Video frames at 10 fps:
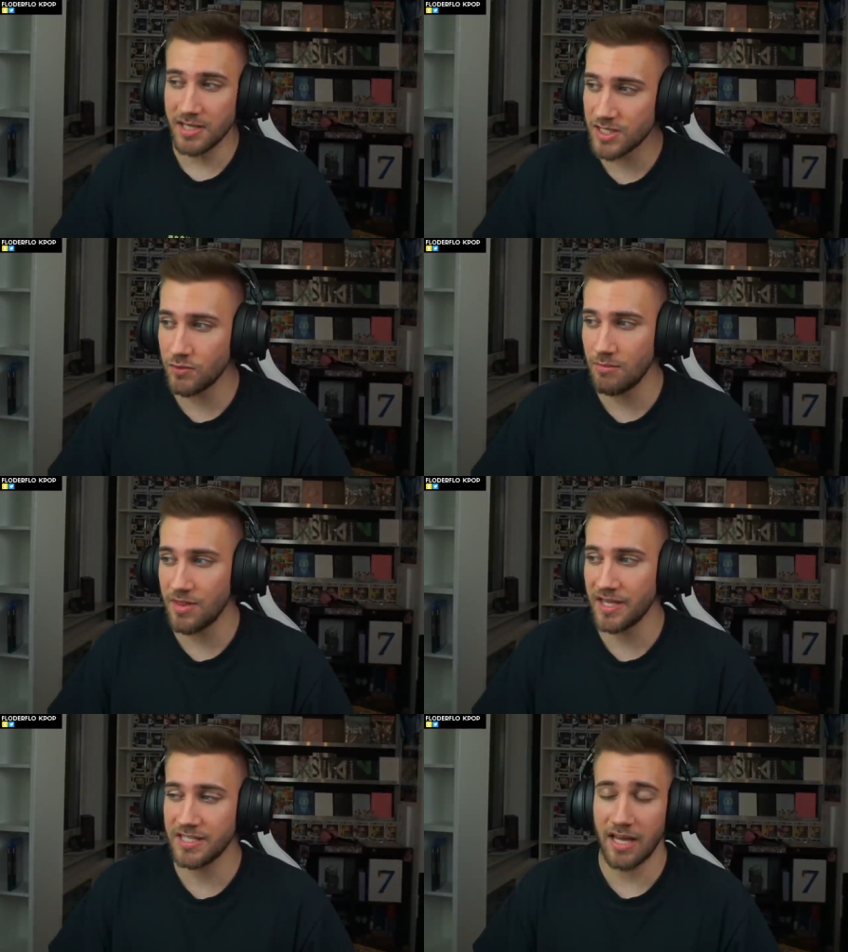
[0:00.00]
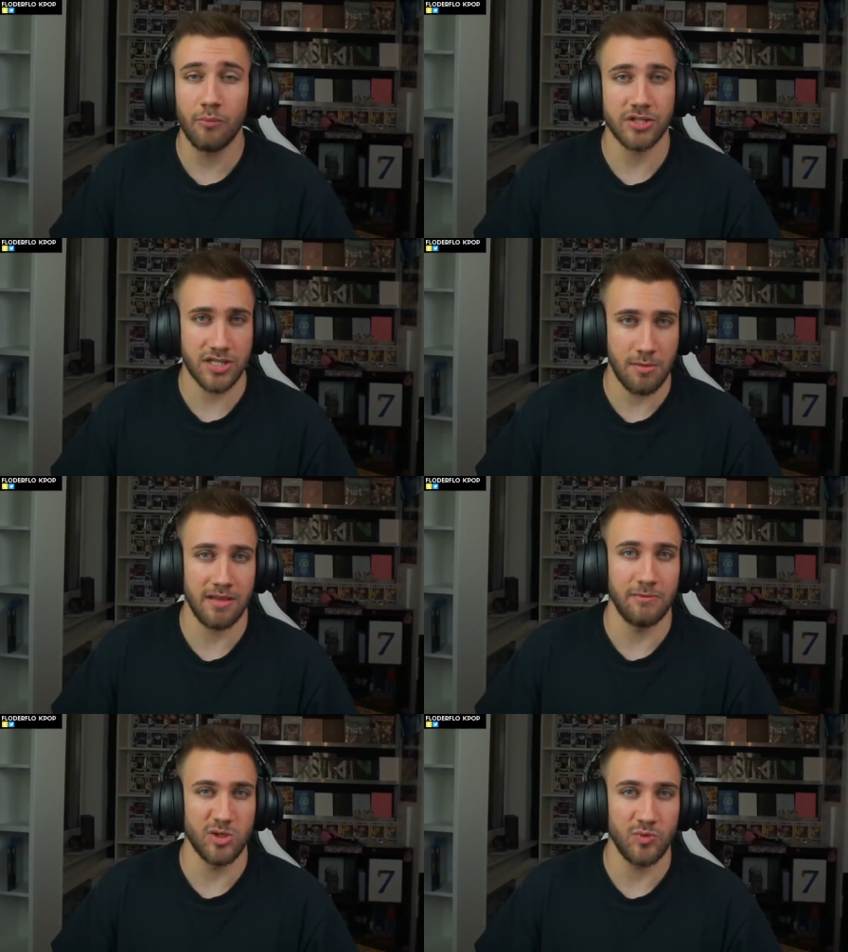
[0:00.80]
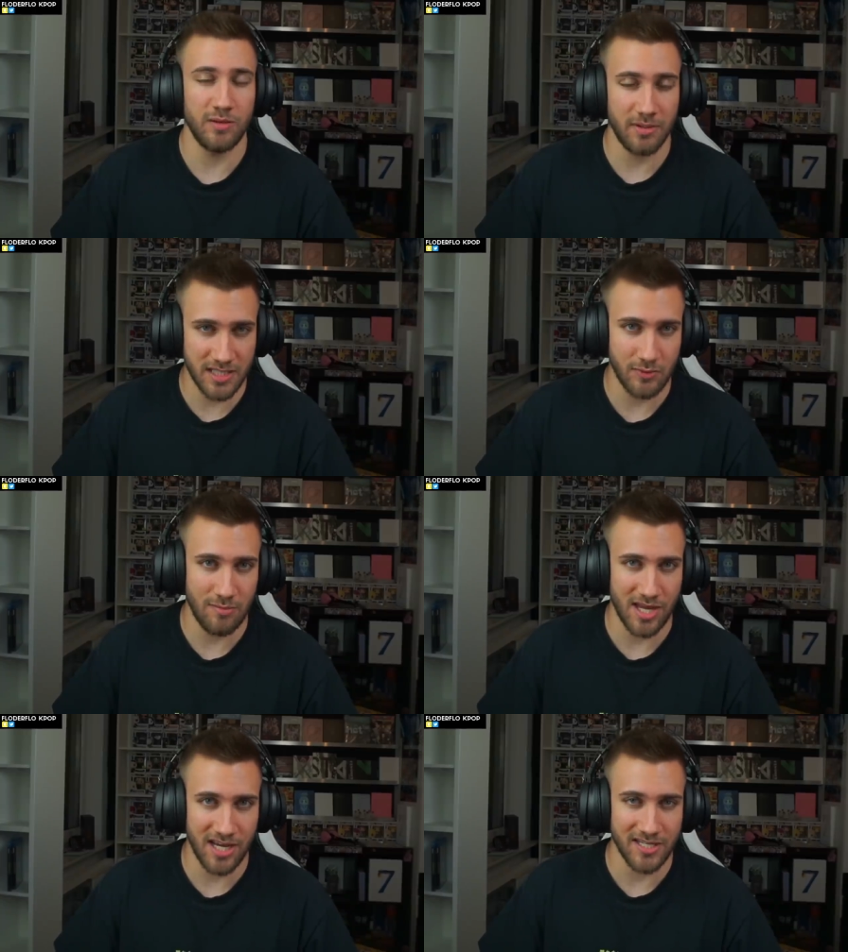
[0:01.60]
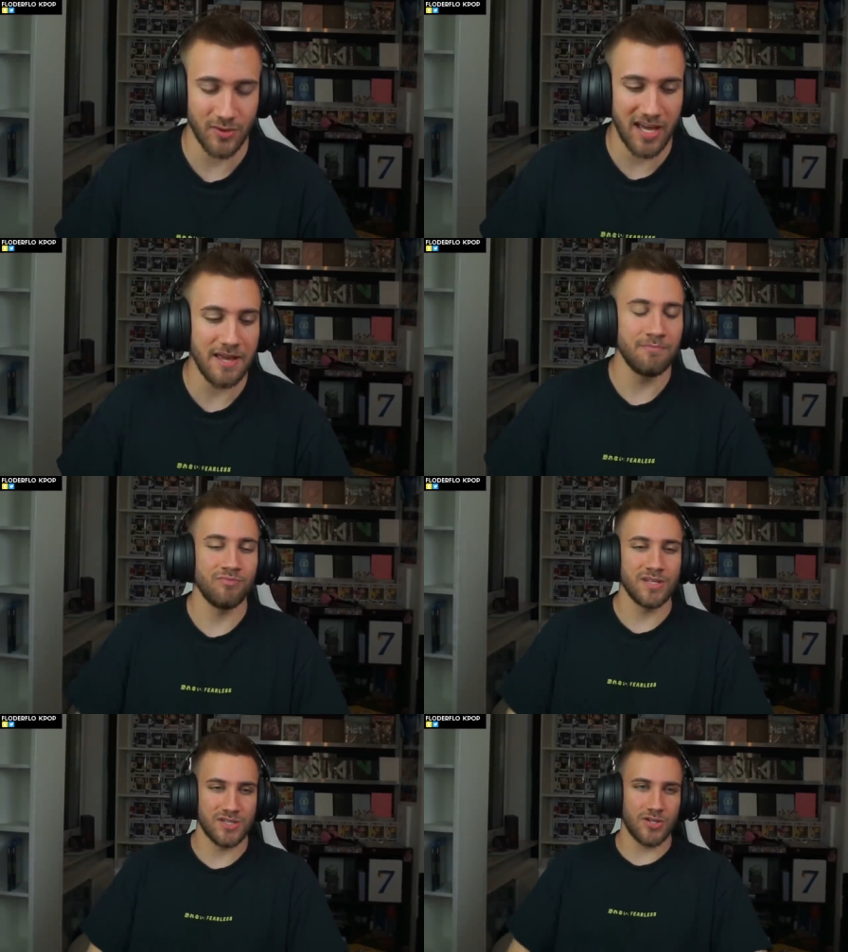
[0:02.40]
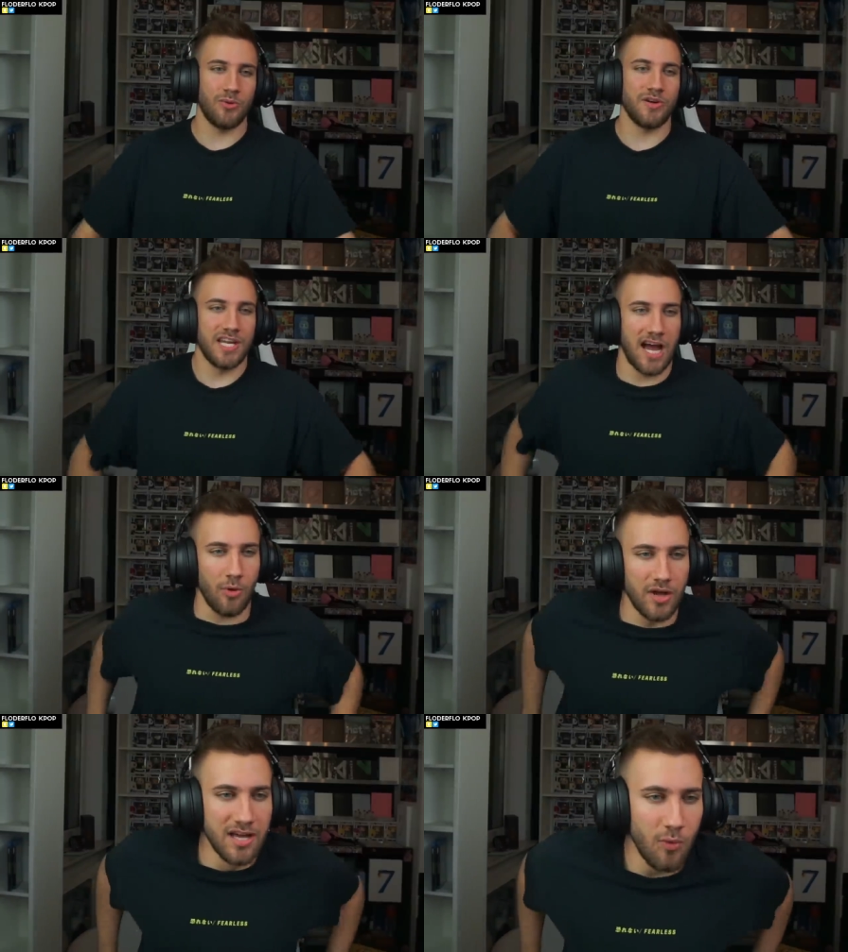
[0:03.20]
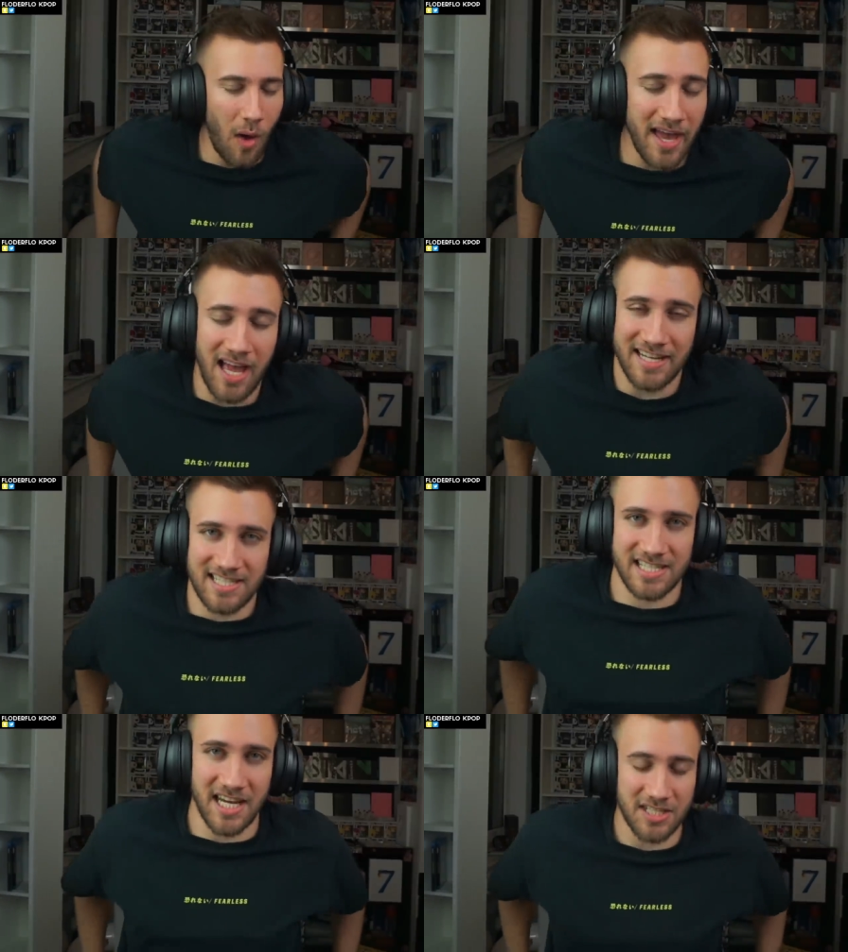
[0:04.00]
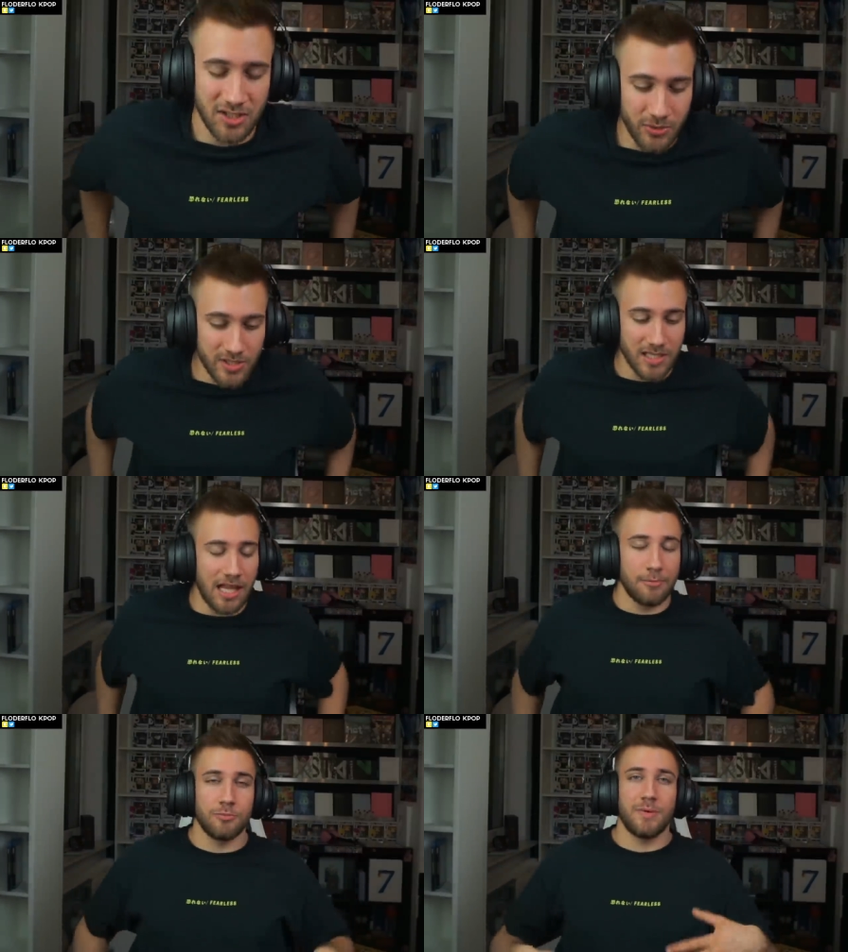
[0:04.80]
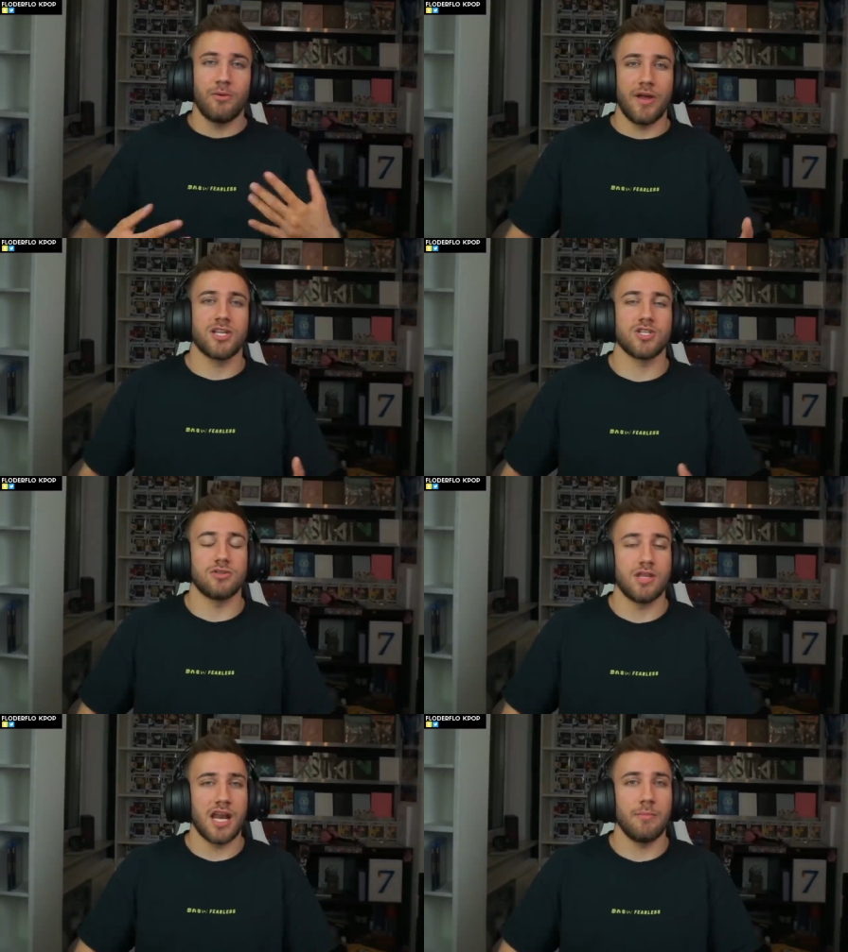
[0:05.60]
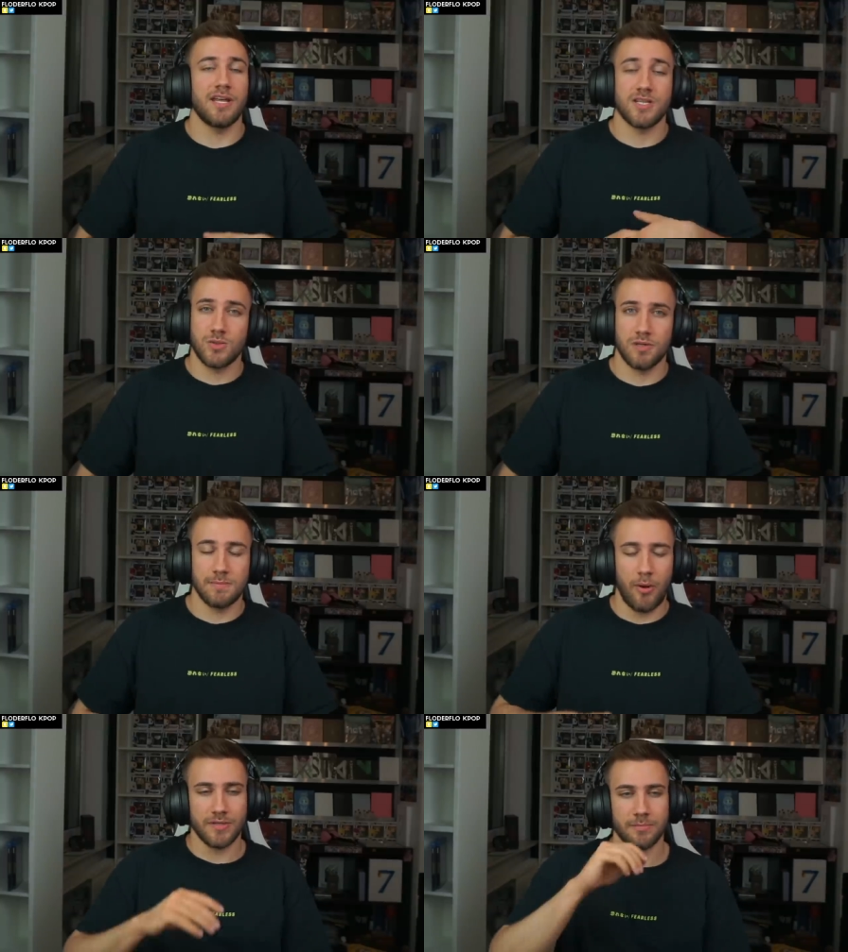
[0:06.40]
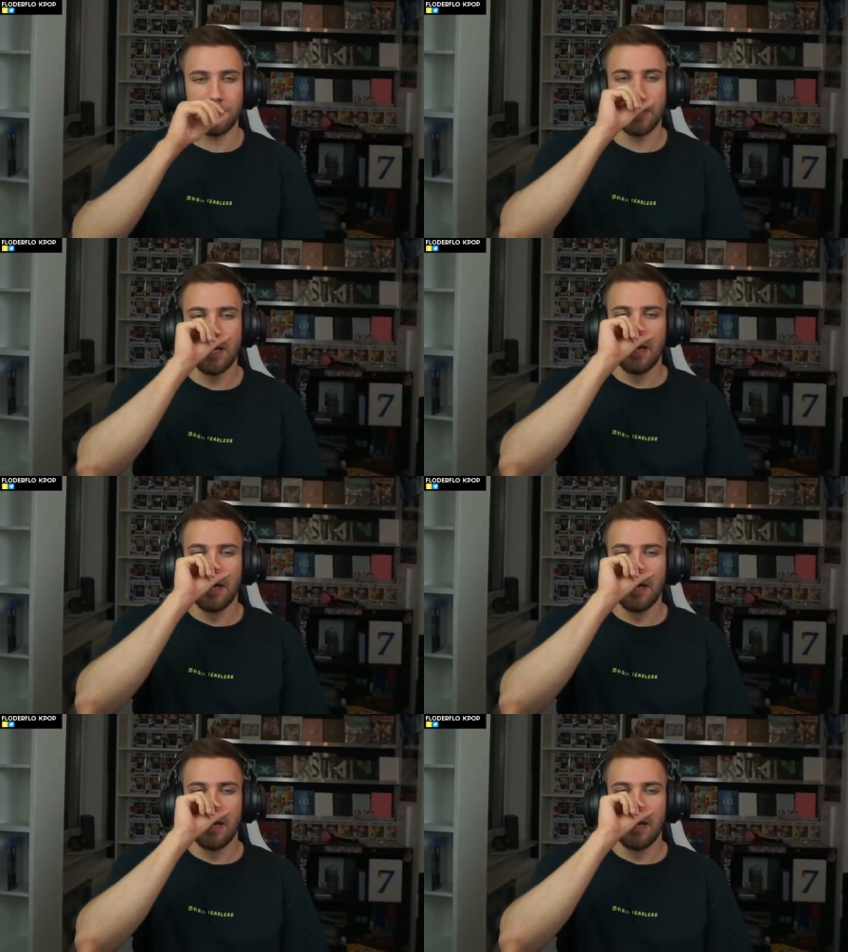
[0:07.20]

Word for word: Stream that and watch something in between, but stream that, guys, okay? So, now, why I decided to still upload my reaction to Dynamite as soon as possible.